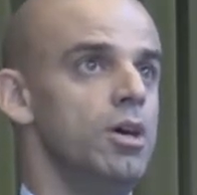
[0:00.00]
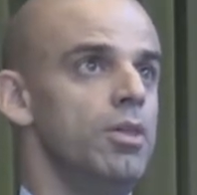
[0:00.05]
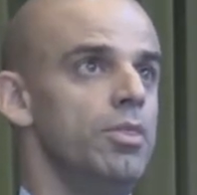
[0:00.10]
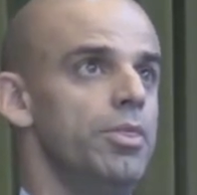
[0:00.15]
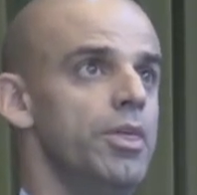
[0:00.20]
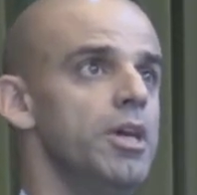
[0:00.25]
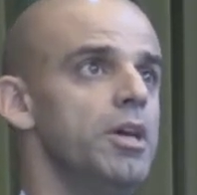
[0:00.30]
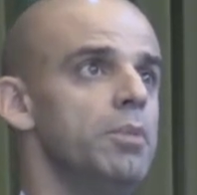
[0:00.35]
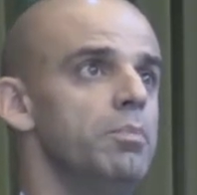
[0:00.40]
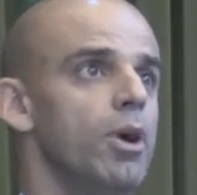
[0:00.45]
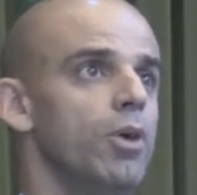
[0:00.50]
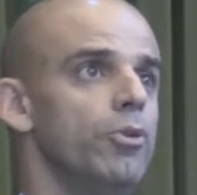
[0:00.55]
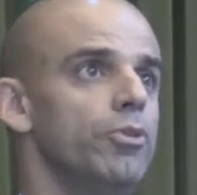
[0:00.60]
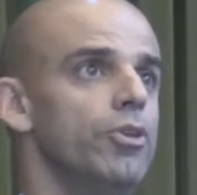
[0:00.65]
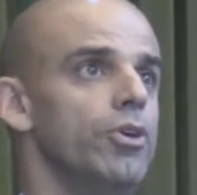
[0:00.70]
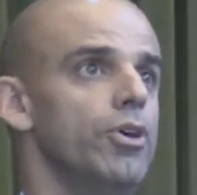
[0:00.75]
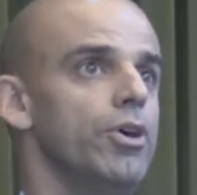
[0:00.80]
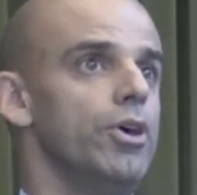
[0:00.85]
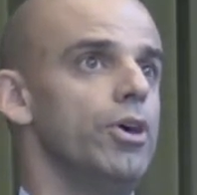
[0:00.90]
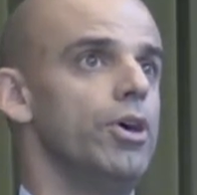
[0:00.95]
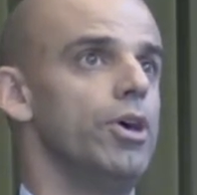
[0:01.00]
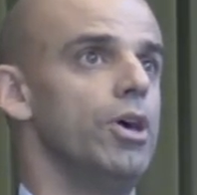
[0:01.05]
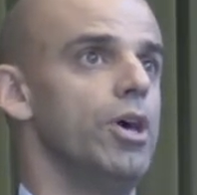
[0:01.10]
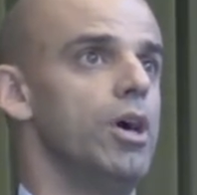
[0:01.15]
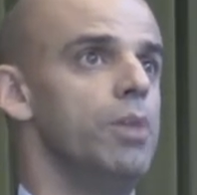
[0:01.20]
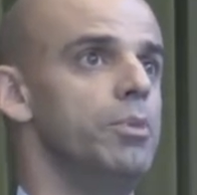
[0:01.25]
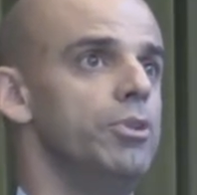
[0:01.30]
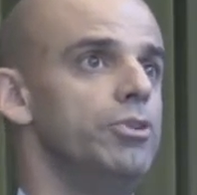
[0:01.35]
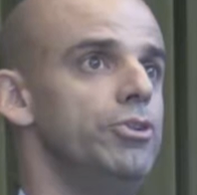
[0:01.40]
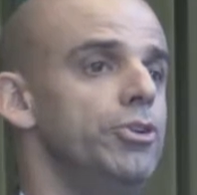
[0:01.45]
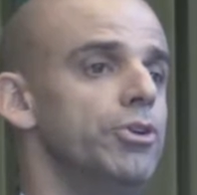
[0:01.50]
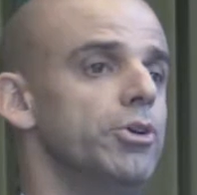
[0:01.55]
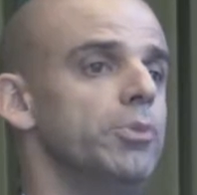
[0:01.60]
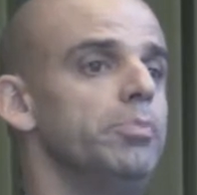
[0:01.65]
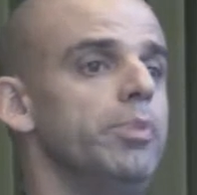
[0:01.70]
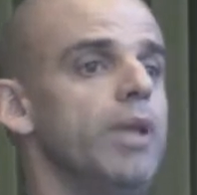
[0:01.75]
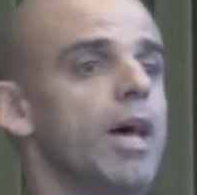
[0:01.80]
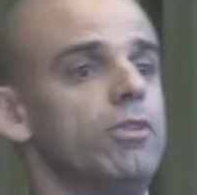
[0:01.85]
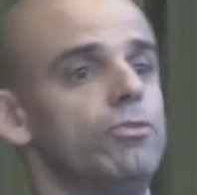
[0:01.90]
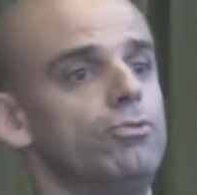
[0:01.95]
think about a material
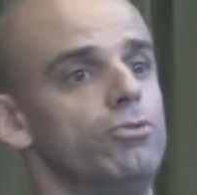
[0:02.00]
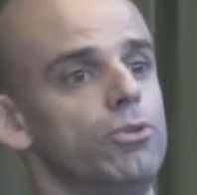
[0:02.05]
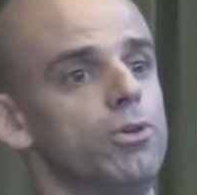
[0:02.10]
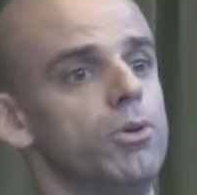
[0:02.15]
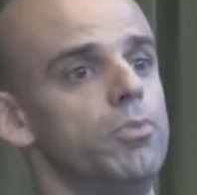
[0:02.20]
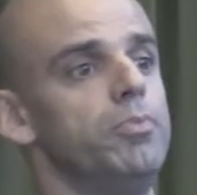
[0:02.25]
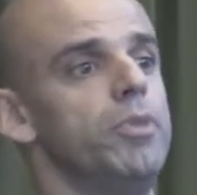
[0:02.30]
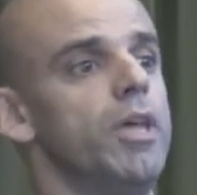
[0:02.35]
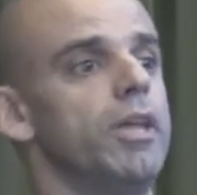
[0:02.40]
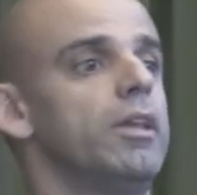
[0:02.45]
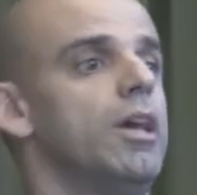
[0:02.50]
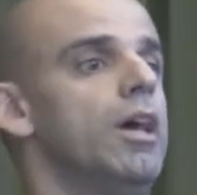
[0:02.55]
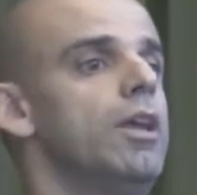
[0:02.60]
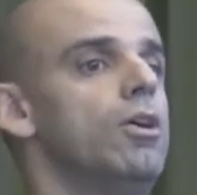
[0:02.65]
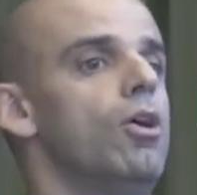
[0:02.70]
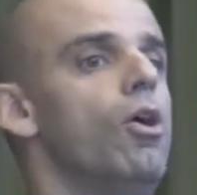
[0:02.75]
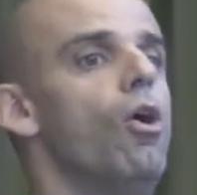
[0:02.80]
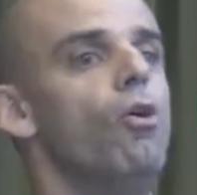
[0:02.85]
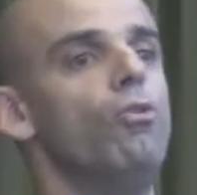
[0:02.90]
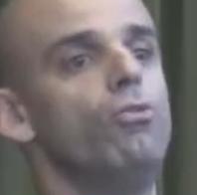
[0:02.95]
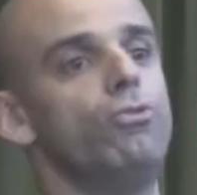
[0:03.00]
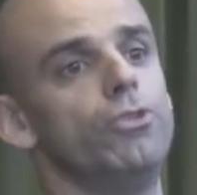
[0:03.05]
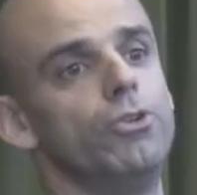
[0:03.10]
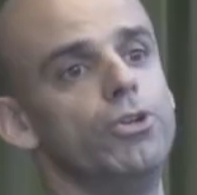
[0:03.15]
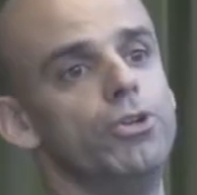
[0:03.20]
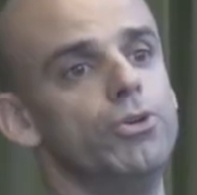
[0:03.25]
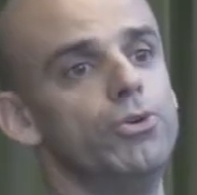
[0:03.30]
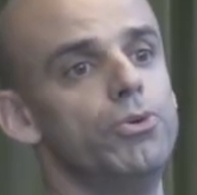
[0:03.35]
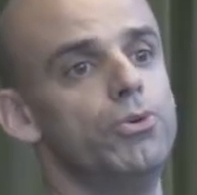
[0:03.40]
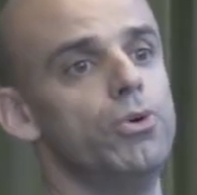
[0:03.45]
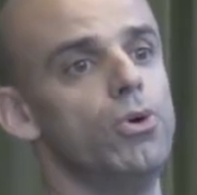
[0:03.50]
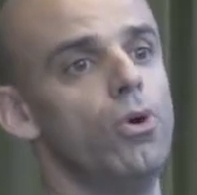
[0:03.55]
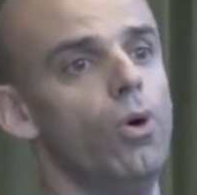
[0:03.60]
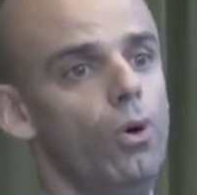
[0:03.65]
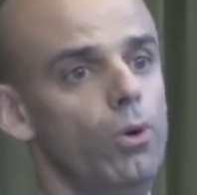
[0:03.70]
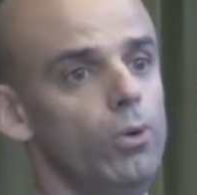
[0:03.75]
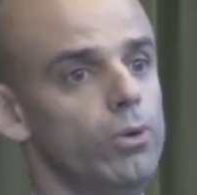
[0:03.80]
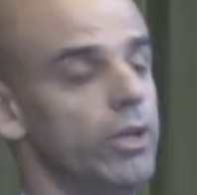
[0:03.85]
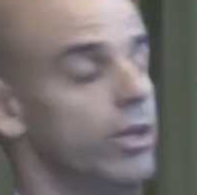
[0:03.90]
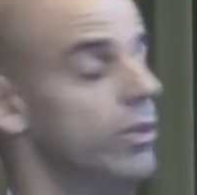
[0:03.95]
platform that can offer you
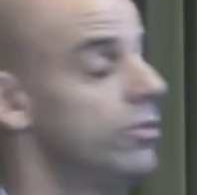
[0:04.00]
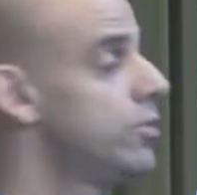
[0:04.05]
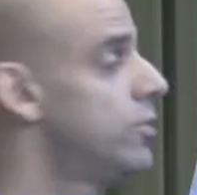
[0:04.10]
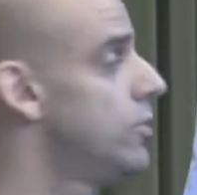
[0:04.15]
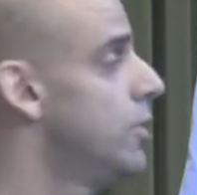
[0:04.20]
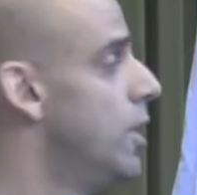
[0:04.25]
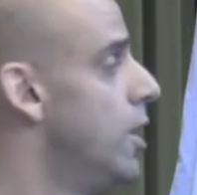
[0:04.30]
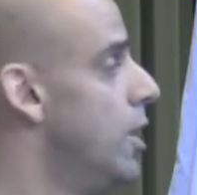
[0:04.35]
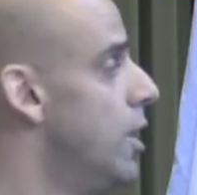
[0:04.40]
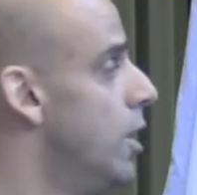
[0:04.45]
all this.